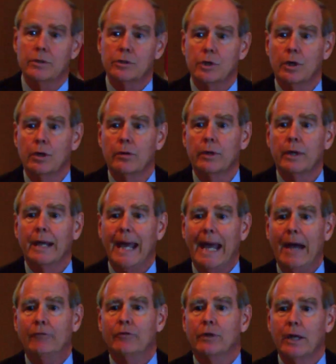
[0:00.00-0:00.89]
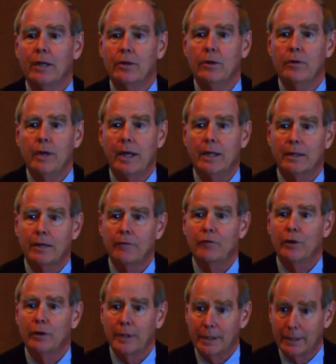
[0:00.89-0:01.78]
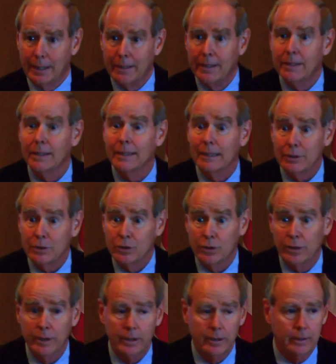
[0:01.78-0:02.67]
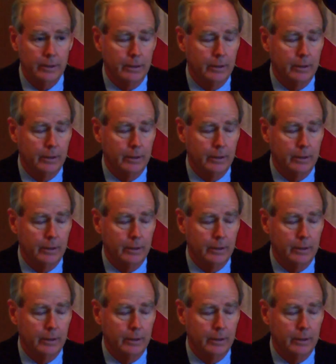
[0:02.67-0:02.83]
so that after they do that, they feel like they need to listen to you.